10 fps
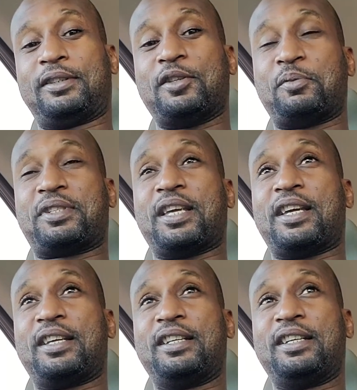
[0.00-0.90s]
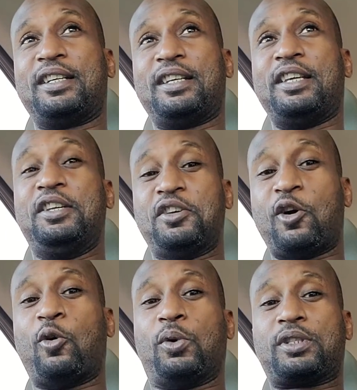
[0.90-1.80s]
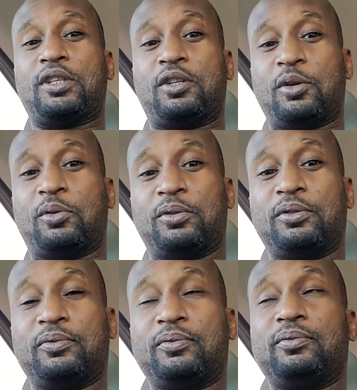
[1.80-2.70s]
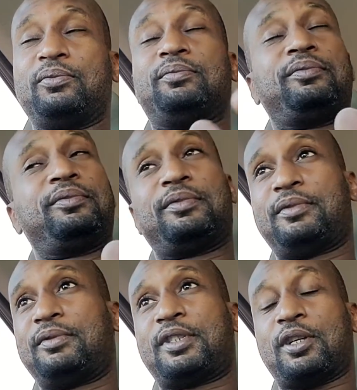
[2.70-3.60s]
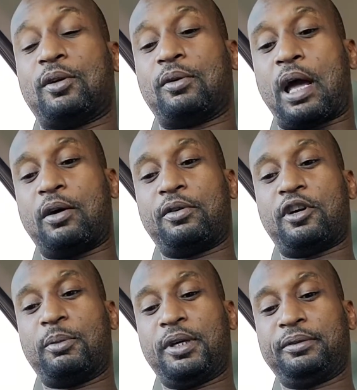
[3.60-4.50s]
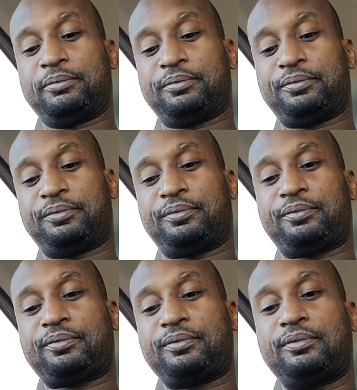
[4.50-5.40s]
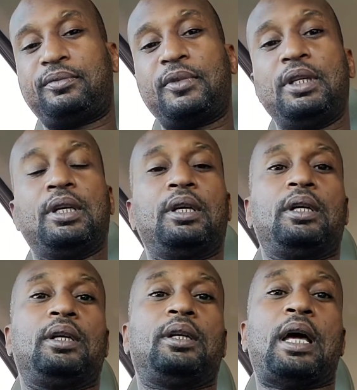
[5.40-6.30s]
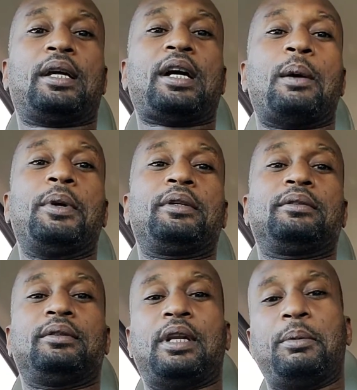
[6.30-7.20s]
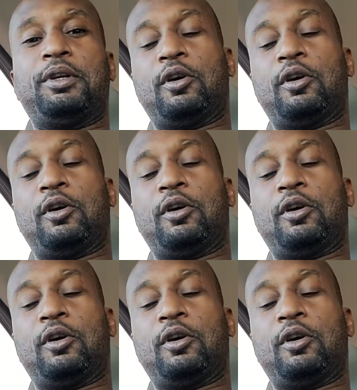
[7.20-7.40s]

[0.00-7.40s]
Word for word: you know what I'm saying? He know what to do. So I don't know, man. Like, comment, let me